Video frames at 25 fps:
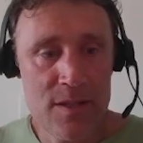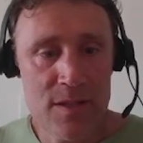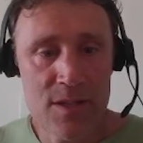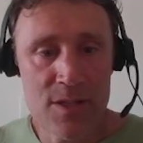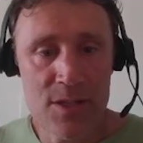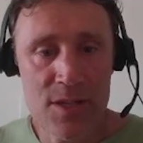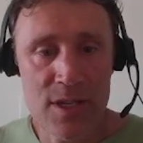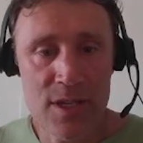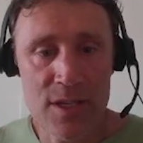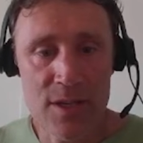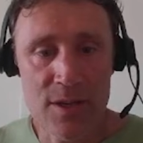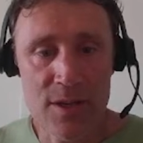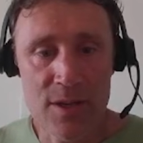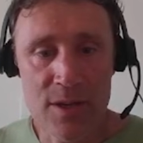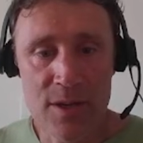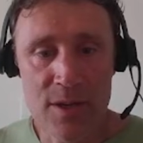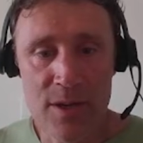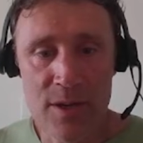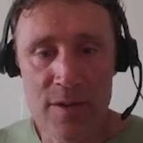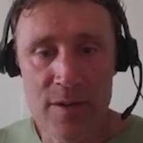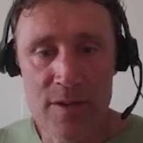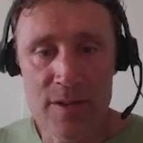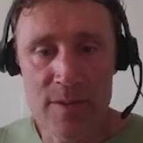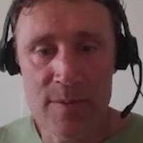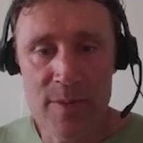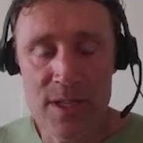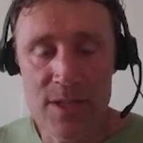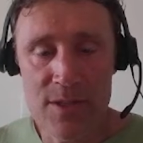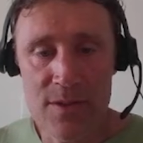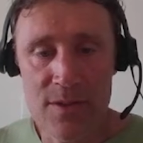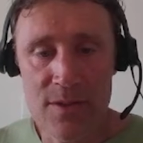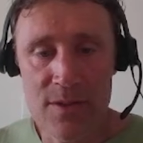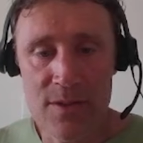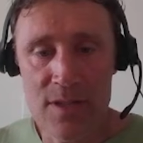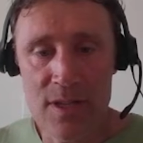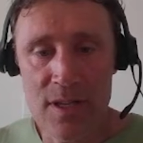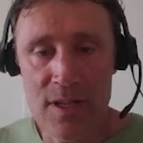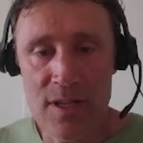check your curves, make sure
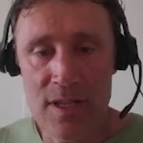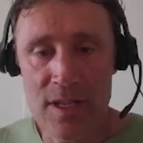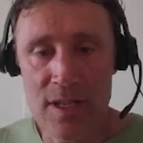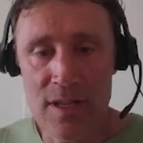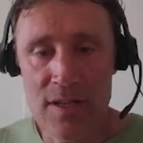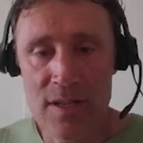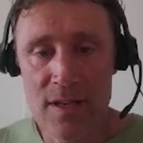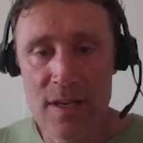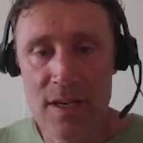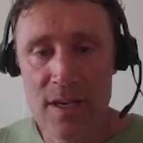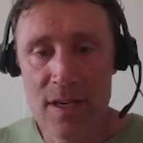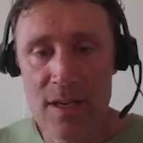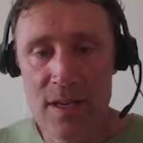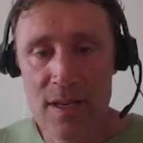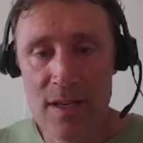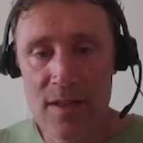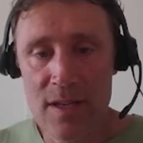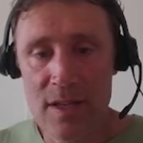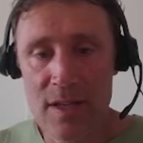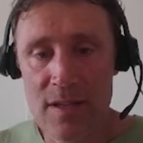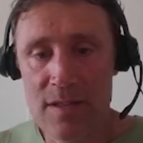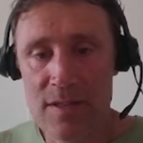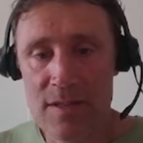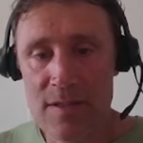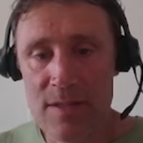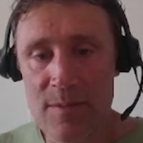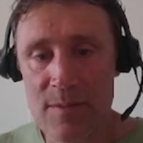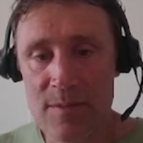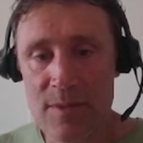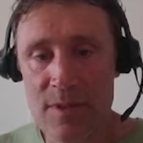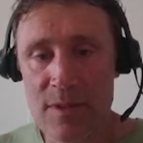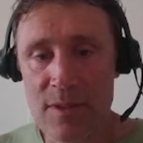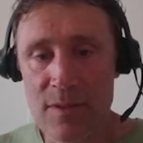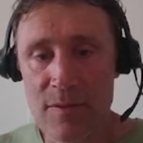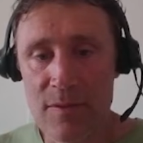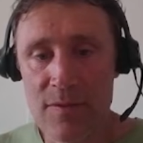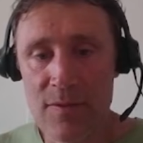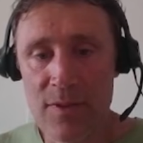there's nothing that seems a
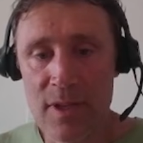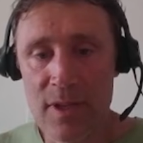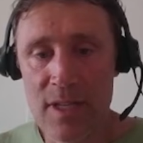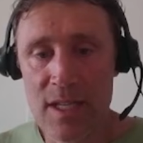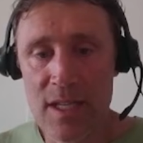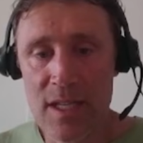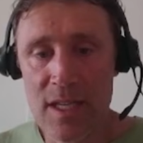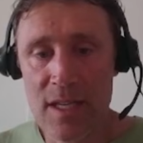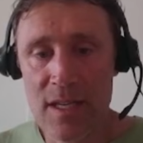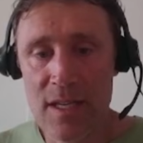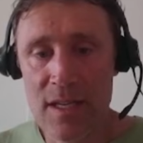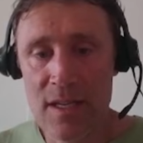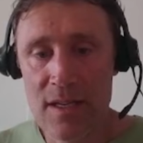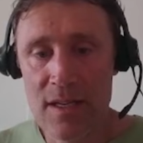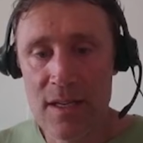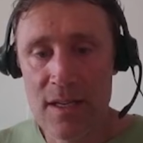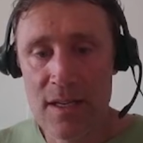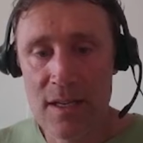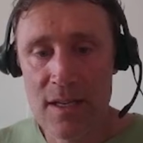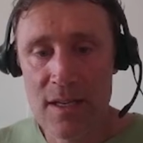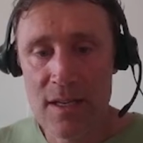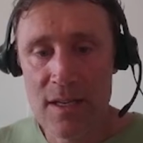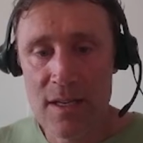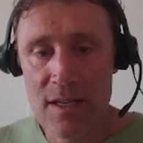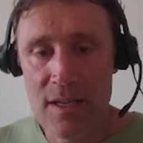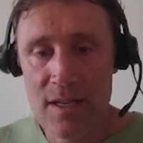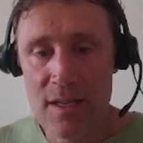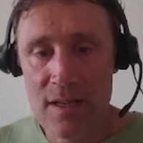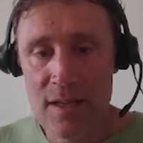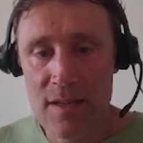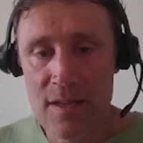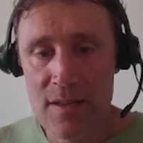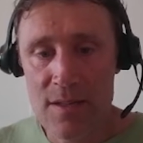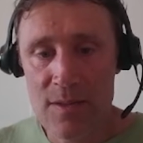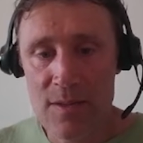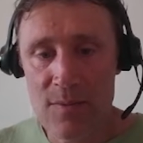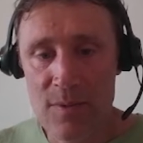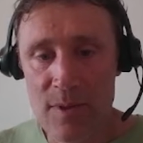little funky.
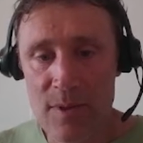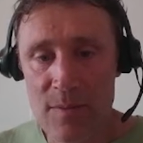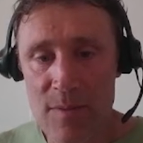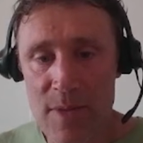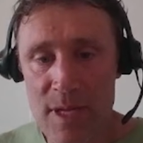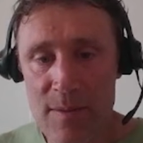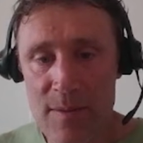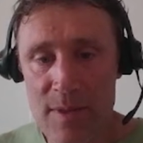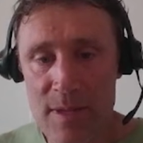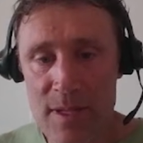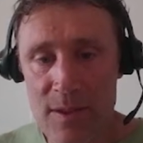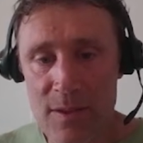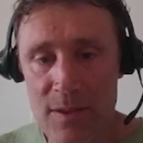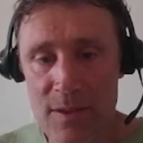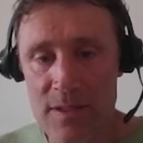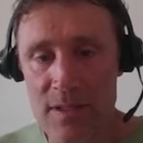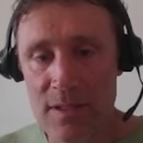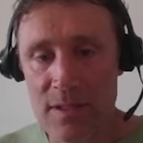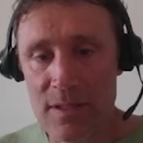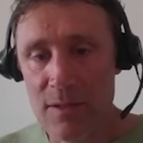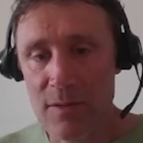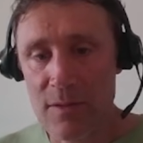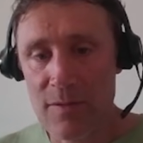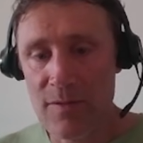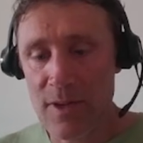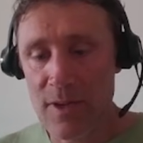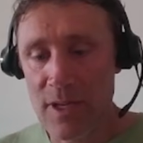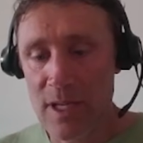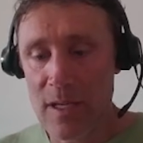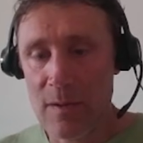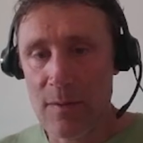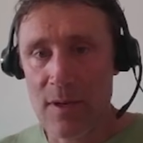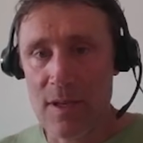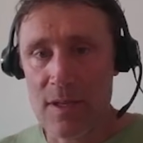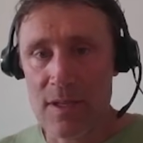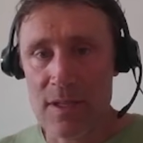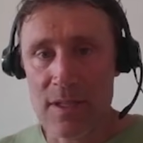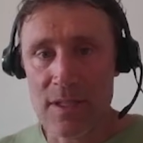This one maybe looks a little funky, we
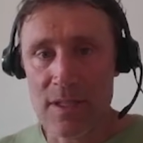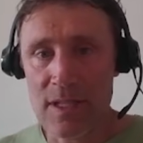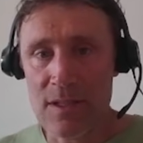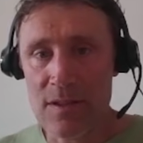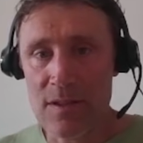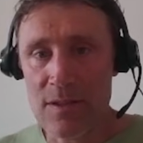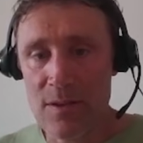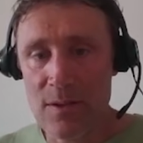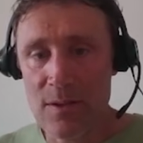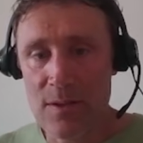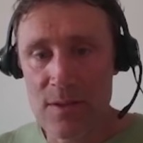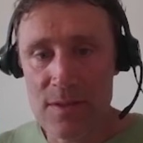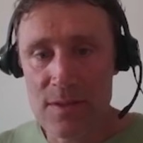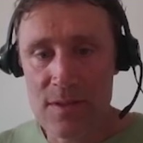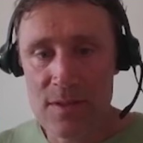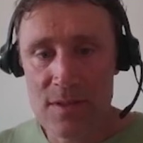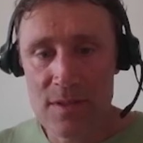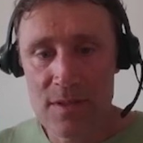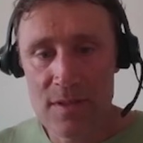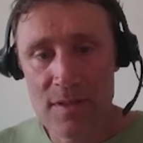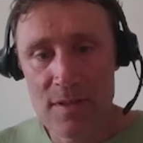could delete those.